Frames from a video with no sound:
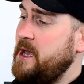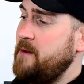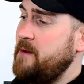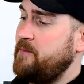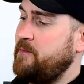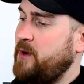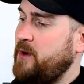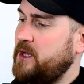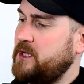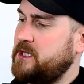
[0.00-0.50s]

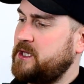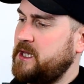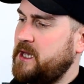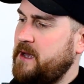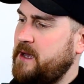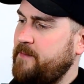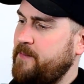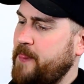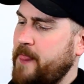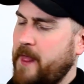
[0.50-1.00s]
But
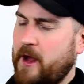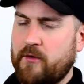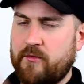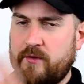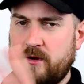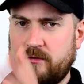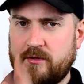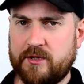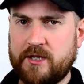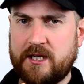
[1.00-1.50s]
a
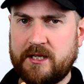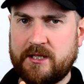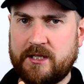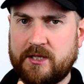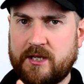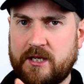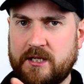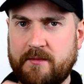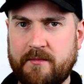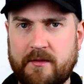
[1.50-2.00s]
real chance to
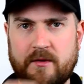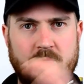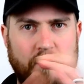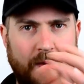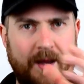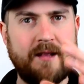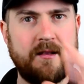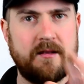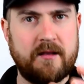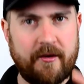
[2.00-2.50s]
try something. They're
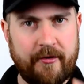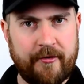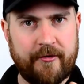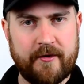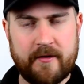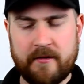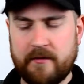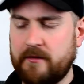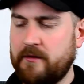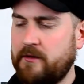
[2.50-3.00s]
quite
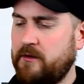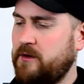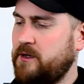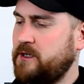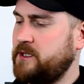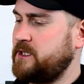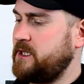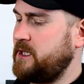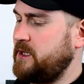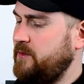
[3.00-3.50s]
different,
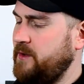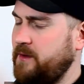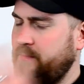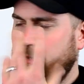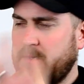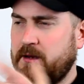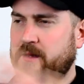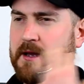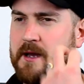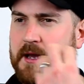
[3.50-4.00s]
Lochside. A wee
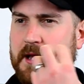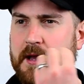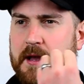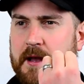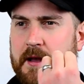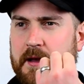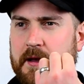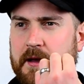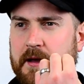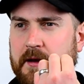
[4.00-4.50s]
bit,
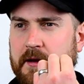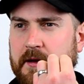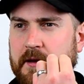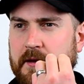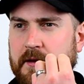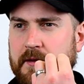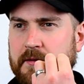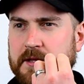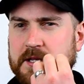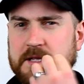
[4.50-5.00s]

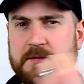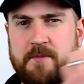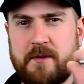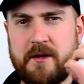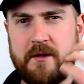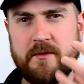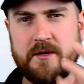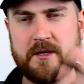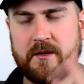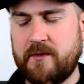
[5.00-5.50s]
the
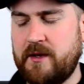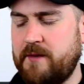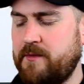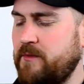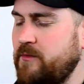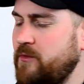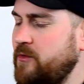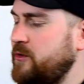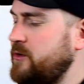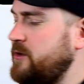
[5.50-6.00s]
spirit was a wee
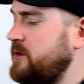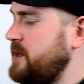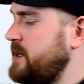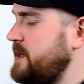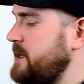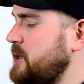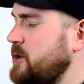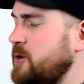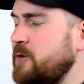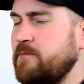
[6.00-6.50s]
bit more
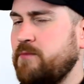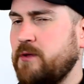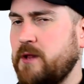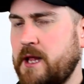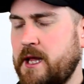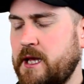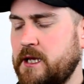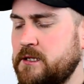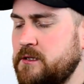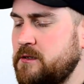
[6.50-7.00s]

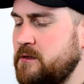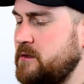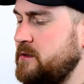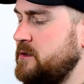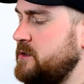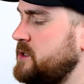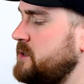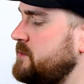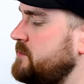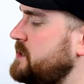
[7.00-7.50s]
complex than
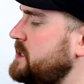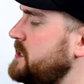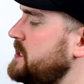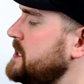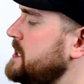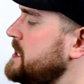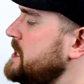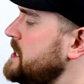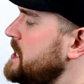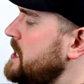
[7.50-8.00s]
others, some say.
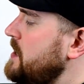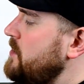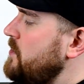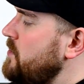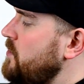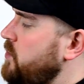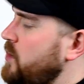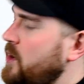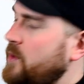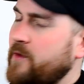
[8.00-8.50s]

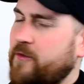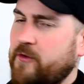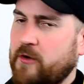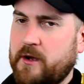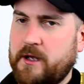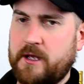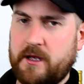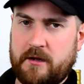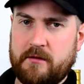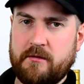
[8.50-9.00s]
What we've
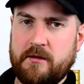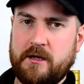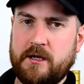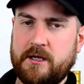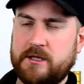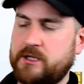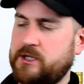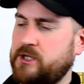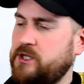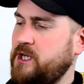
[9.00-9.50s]
got here
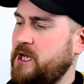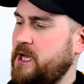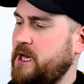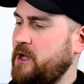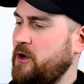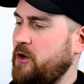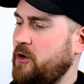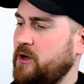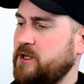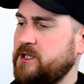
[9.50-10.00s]
is a sherry
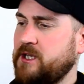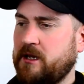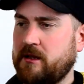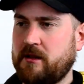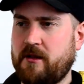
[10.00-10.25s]
hogshead.